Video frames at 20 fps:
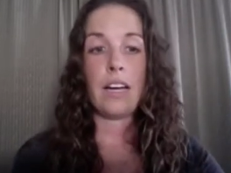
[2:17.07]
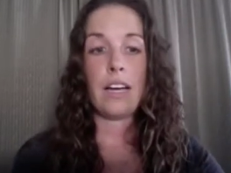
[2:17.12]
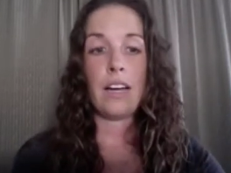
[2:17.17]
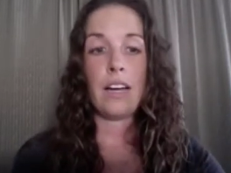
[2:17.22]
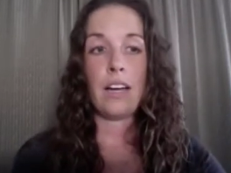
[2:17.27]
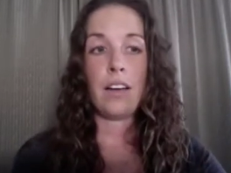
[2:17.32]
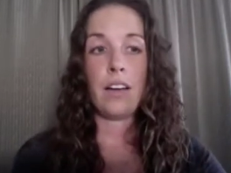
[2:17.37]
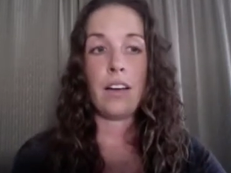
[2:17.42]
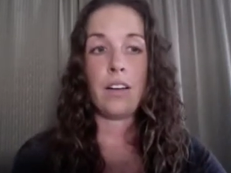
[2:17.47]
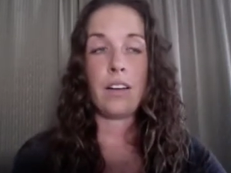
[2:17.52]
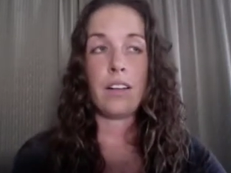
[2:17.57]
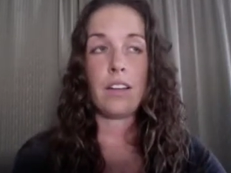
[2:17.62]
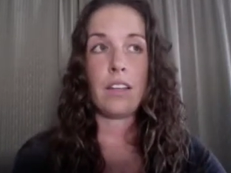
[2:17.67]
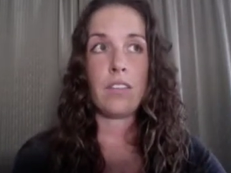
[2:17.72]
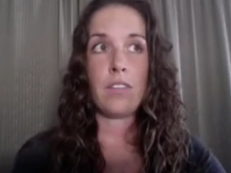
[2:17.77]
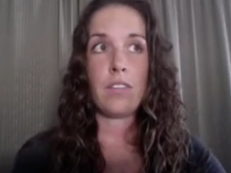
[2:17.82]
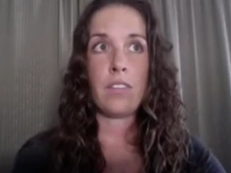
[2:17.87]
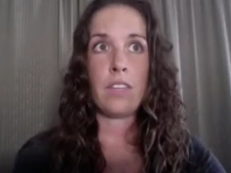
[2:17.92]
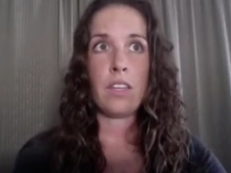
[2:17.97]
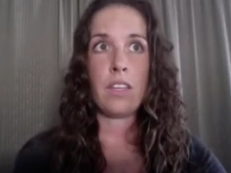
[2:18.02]

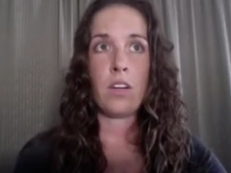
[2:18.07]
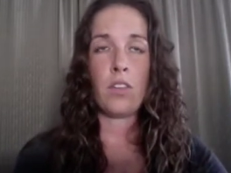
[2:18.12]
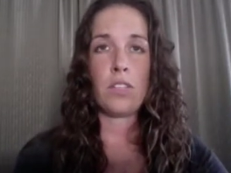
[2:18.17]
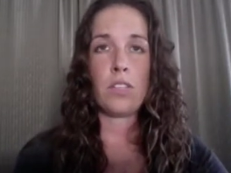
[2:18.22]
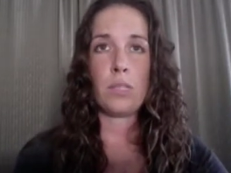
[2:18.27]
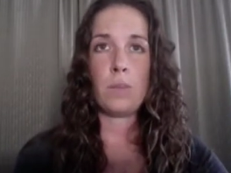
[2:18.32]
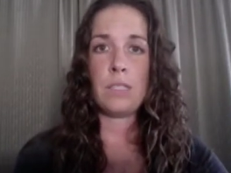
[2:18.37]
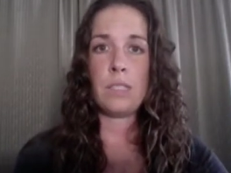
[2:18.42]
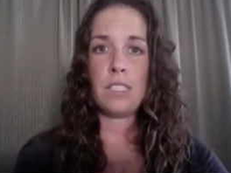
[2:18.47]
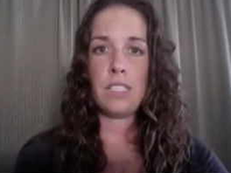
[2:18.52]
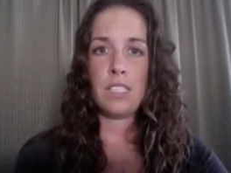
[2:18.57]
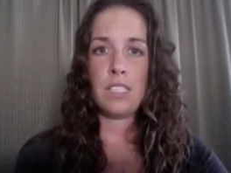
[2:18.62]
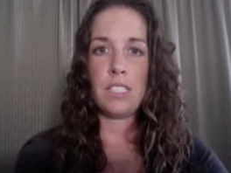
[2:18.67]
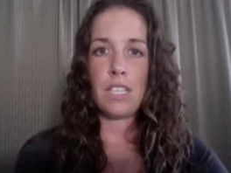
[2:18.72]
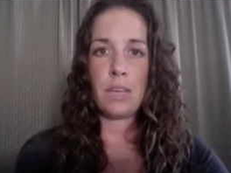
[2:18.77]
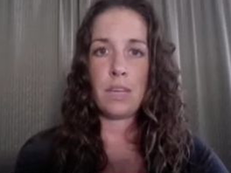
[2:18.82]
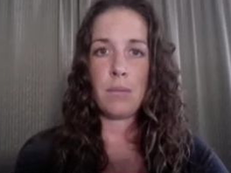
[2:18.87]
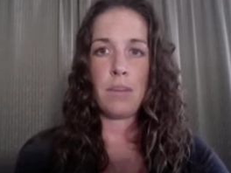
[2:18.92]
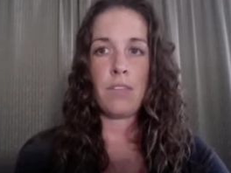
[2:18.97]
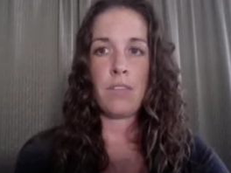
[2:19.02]
This business
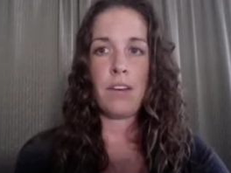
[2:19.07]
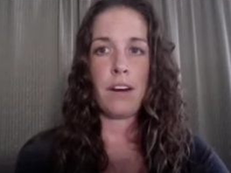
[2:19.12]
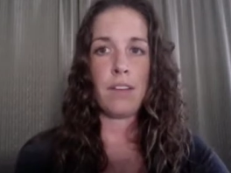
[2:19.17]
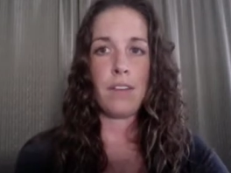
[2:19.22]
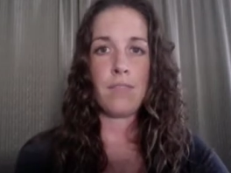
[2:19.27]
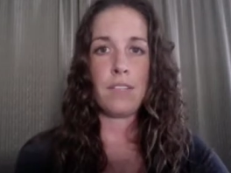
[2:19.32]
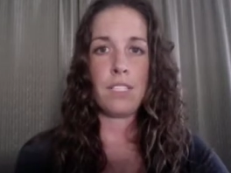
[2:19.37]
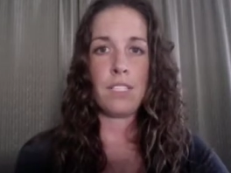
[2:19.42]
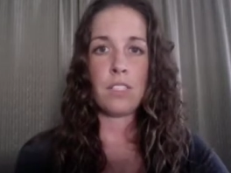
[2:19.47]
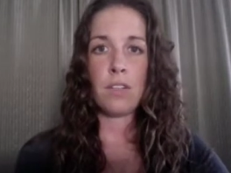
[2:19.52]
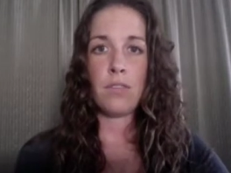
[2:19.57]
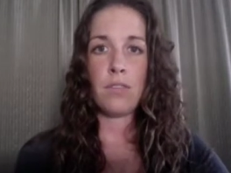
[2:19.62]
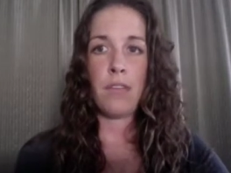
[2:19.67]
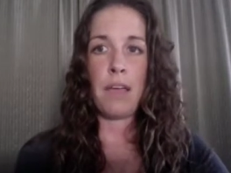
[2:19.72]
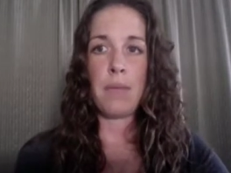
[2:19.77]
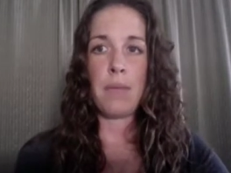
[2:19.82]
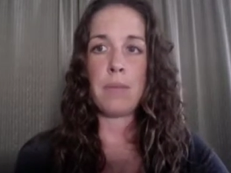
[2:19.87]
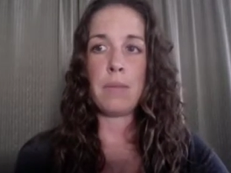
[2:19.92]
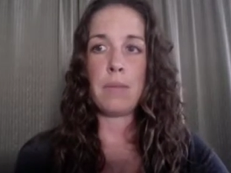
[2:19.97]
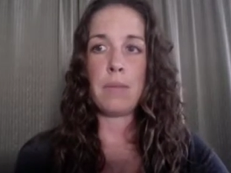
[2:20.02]
can be very feast or
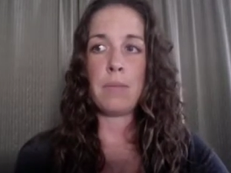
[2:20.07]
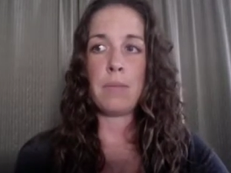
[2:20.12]
famine,